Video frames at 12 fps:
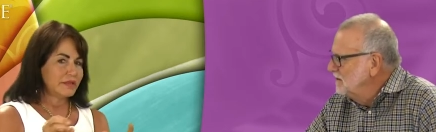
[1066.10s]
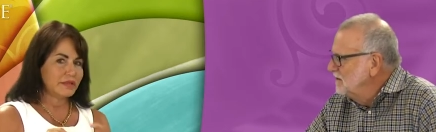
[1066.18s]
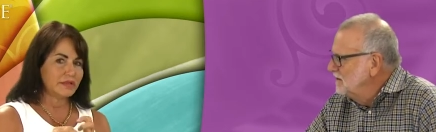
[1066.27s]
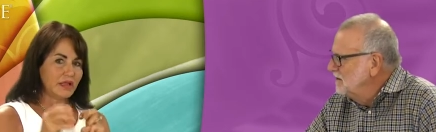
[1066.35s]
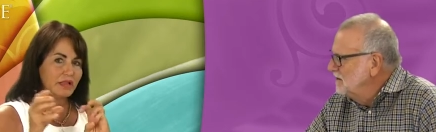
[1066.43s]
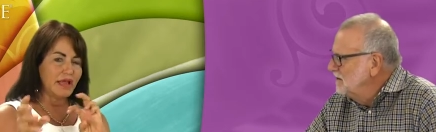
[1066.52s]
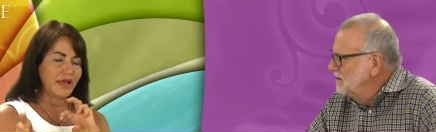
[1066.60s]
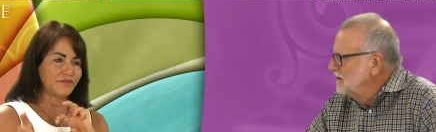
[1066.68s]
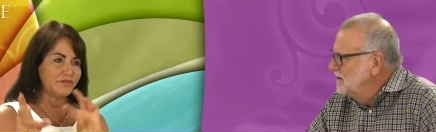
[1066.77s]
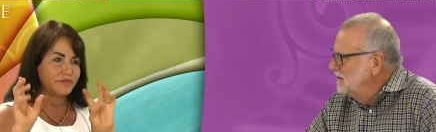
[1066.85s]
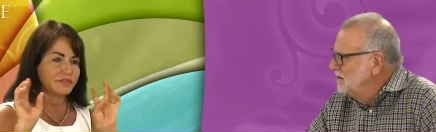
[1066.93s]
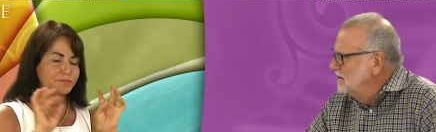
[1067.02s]
Speaker 1: then they'll
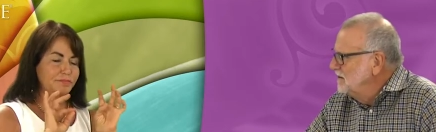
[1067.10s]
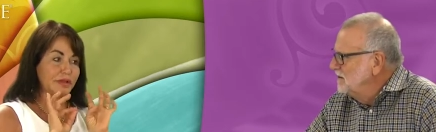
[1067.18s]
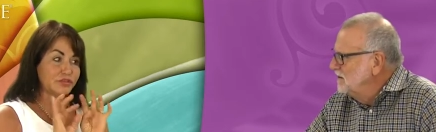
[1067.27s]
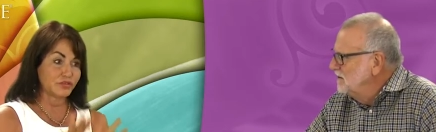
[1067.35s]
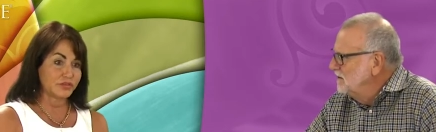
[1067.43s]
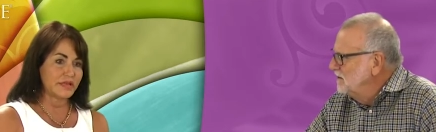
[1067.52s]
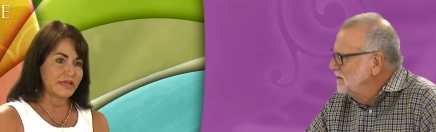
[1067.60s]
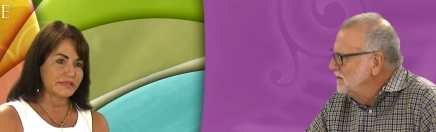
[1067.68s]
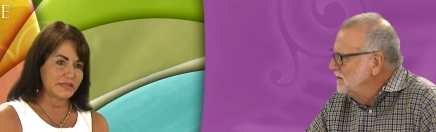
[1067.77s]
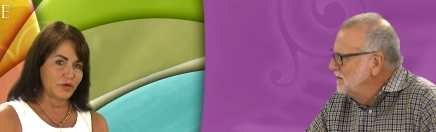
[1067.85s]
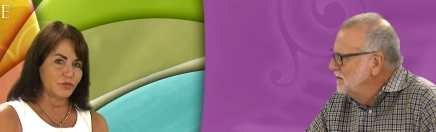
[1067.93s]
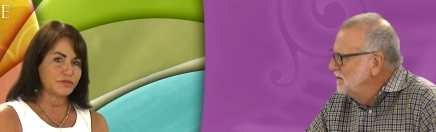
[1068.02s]
have special
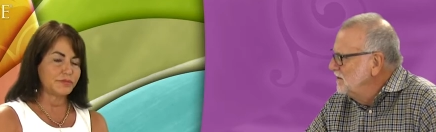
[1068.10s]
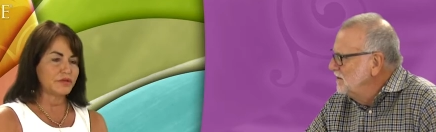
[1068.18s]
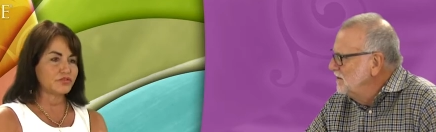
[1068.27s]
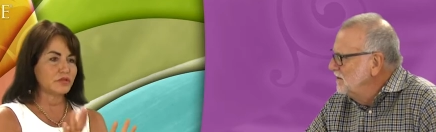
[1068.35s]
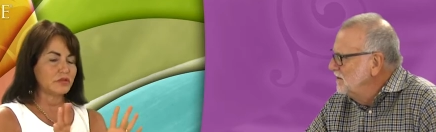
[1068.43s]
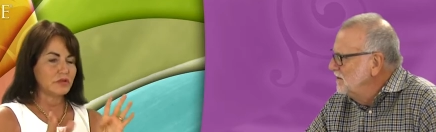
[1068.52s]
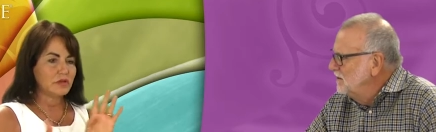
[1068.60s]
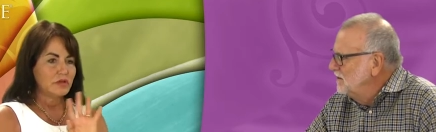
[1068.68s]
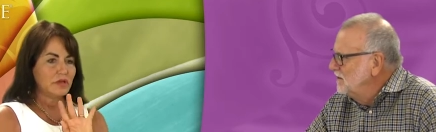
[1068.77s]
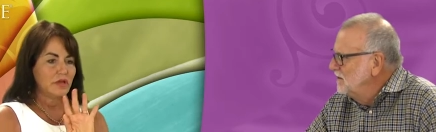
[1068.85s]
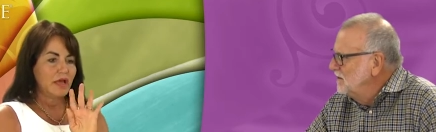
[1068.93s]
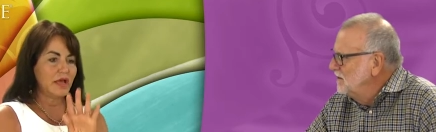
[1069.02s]
testing with special
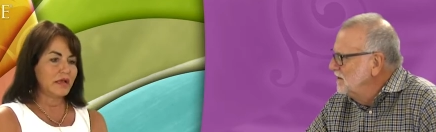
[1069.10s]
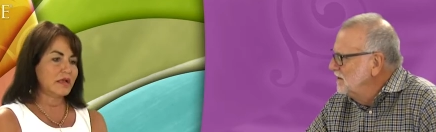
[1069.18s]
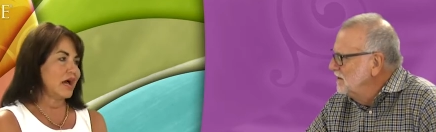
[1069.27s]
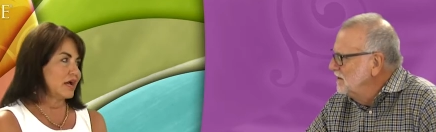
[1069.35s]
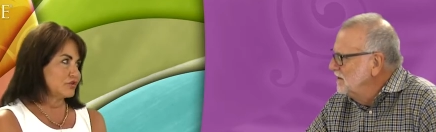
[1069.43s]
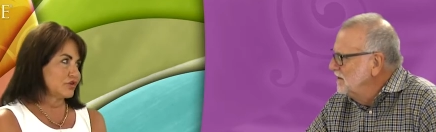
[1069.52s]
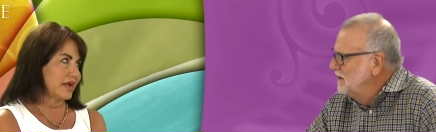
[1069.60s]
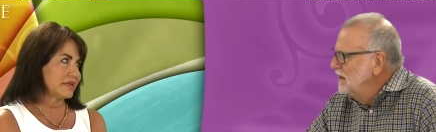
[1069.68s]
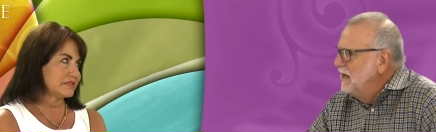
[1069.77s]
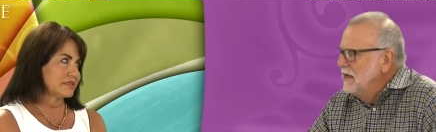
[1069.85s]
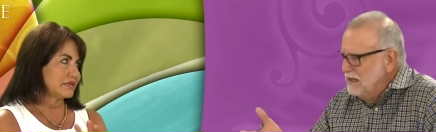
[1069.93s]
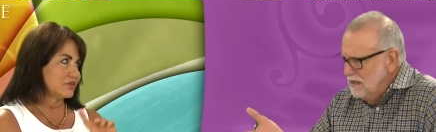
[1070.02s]
uh,
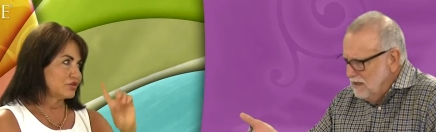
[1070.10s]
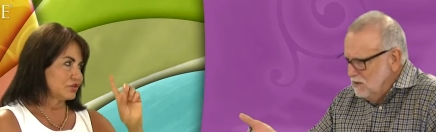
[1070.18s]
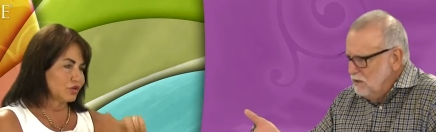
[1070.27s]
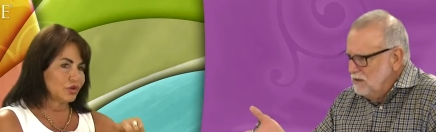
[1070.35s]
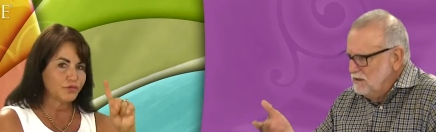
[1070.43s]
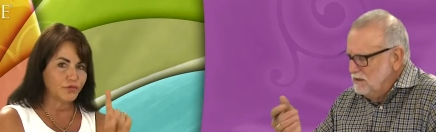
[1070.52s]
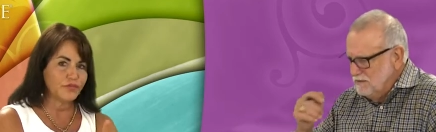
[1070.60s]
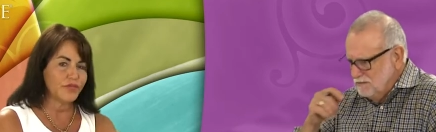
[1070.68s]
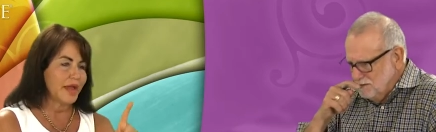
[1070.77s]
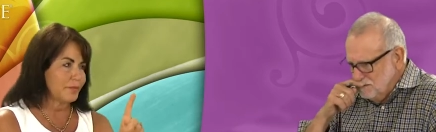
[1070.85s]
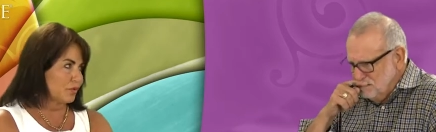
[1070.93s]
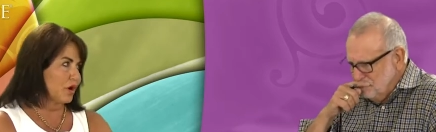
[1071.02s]
contrast to we, look for
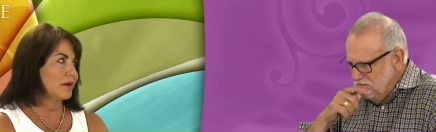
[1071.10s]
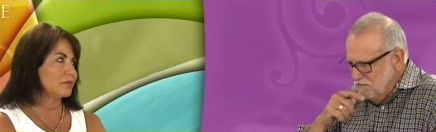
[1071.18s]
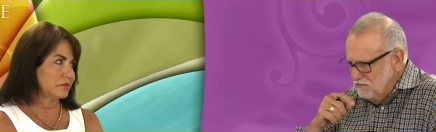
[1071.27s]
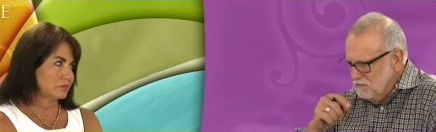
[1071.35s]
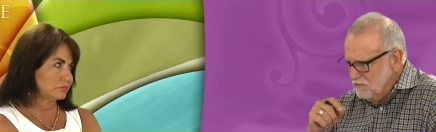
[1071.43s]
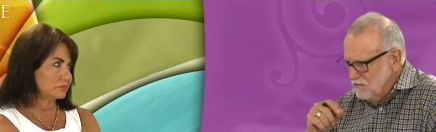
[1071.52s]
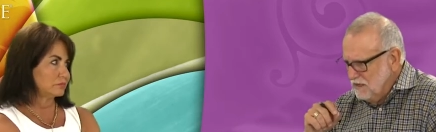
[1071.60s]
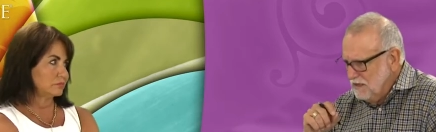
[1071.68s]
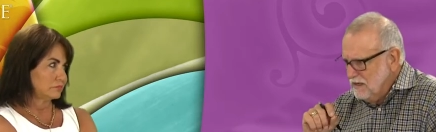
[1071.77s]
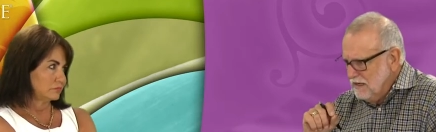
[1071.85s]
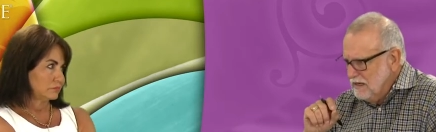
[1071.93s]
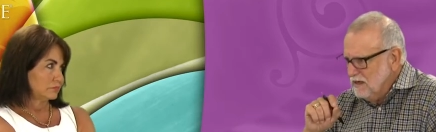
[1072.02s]
that problem.
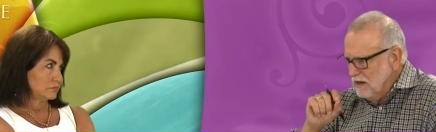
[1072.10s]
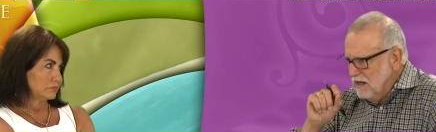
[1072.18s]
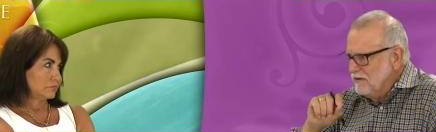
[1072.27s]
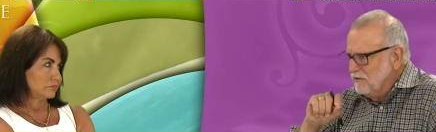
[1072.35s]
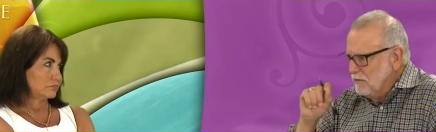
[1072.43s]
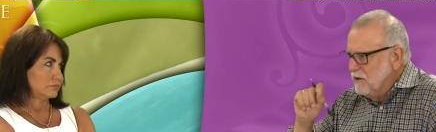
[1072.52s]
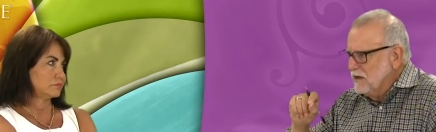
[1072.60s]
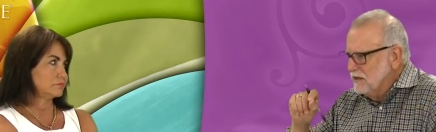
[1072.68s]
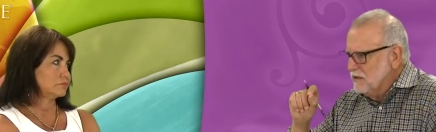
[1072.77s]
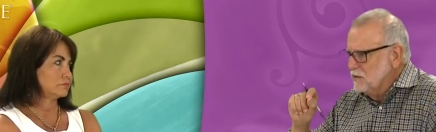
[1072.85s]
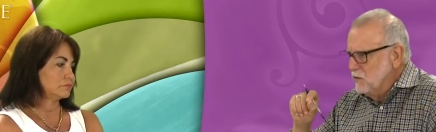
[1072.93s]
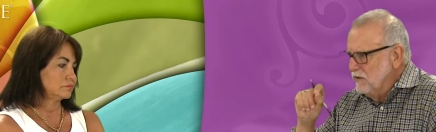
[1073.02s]
Speaker 2: In, in, a lot of our
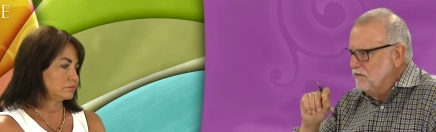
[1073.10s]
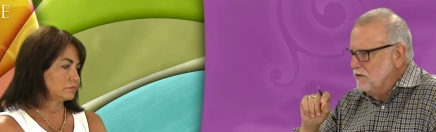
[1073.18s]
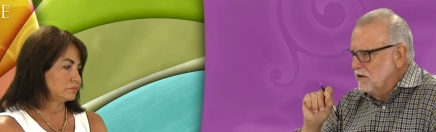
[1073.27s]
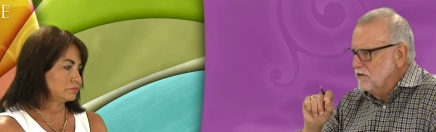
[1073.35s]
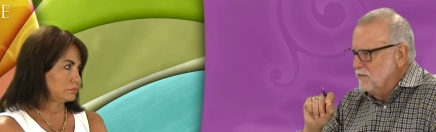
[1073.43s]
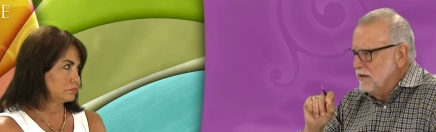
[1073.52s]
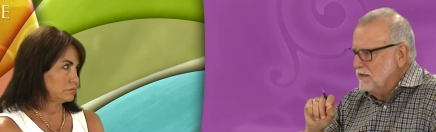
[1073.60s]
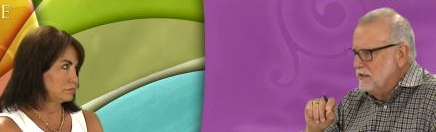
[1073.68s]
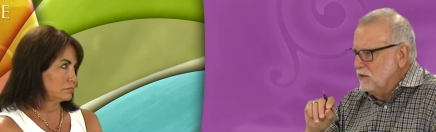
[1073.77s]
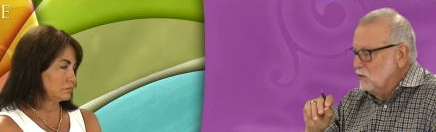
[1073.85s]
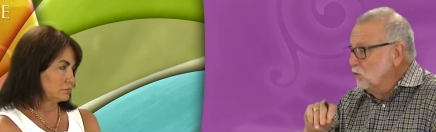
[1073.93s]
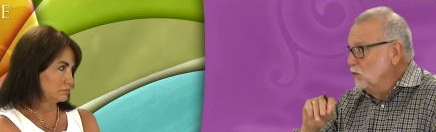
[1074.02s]
podcasts, we've talked about
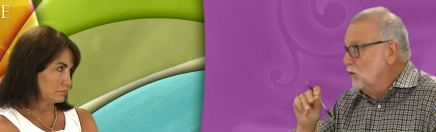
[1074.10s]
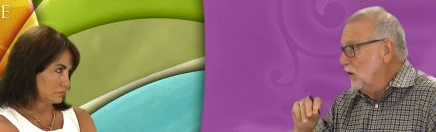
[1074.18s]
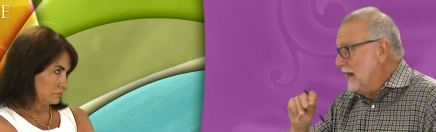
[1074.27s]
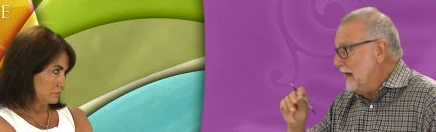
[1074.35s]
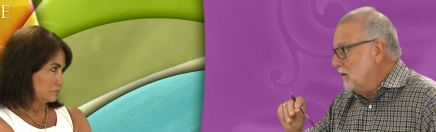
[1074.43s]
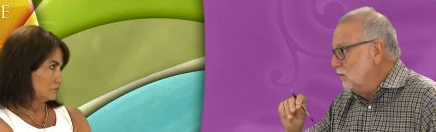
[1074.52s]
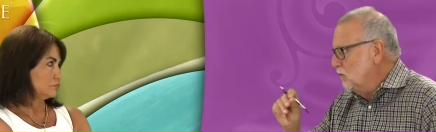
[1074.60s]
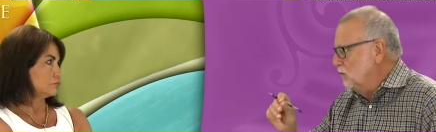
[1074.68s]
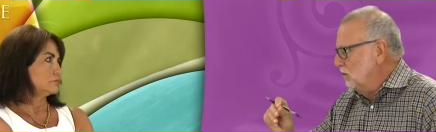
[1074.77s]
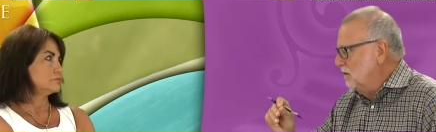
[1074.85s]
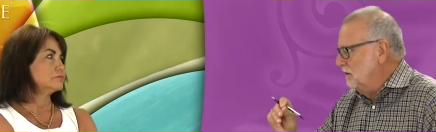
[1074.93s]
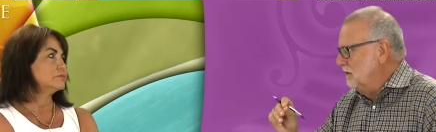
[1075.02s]
the rule out
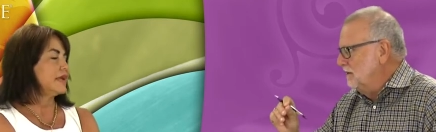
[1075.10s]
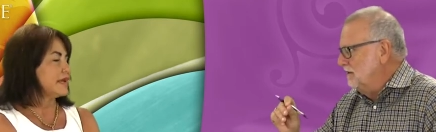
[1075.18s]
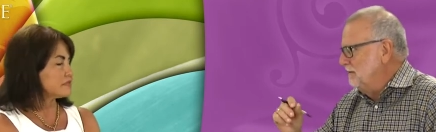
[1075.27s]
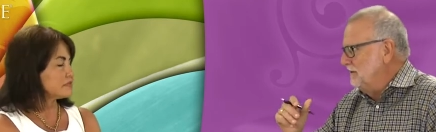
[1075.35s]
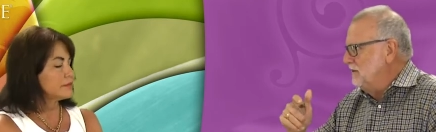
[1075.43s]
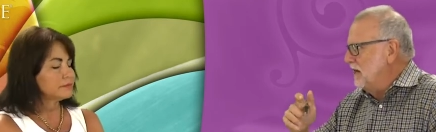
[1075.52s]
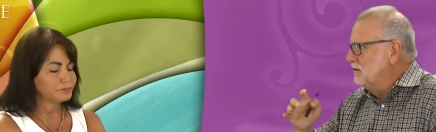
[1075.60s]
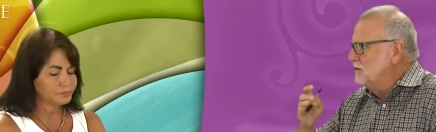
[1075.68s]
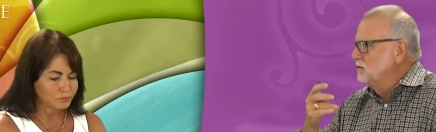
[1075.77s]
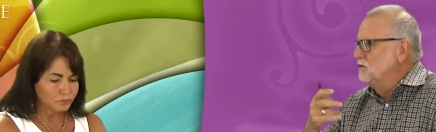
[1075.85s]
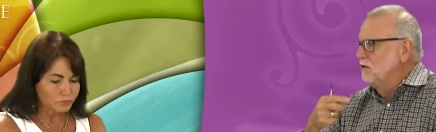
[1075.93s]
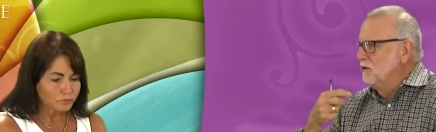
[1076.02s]
rule. Yes. I mean,
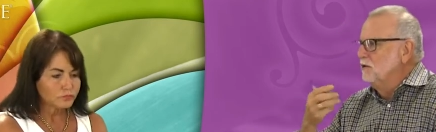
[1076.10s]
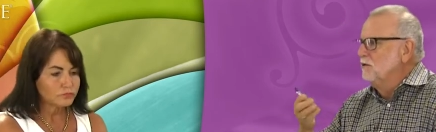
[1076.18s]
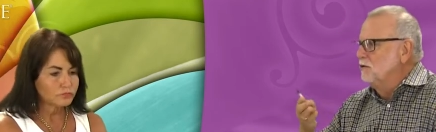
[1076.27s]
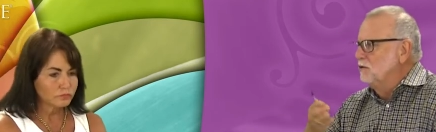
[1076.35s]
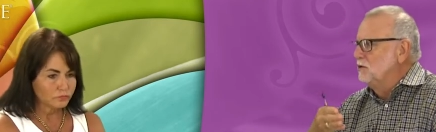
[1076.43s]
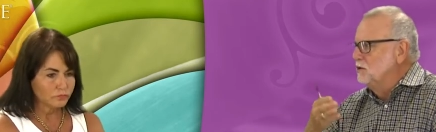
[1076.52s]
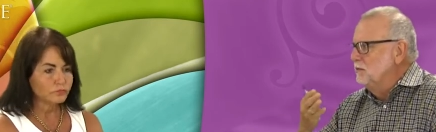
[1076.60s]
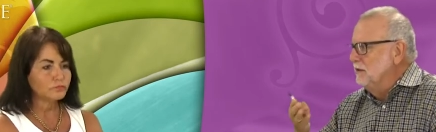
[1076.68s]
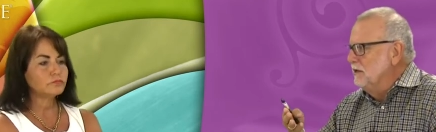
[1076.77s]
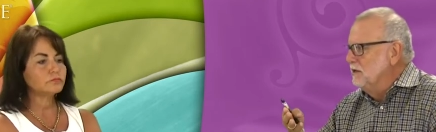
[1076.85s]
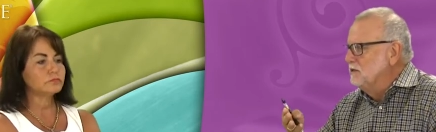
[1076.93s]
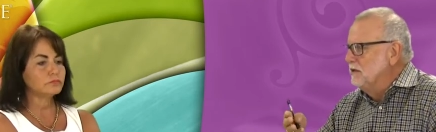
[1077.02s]
doctors learn through
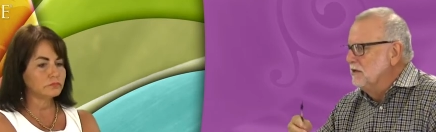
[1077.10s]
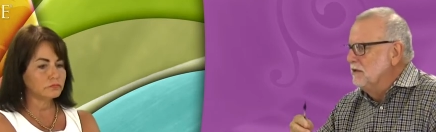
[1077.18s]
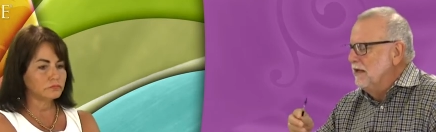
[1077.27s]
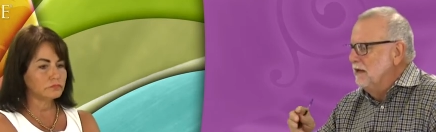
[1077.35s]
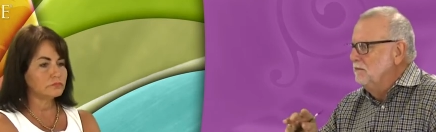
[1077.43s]
experience and, mm-hmm.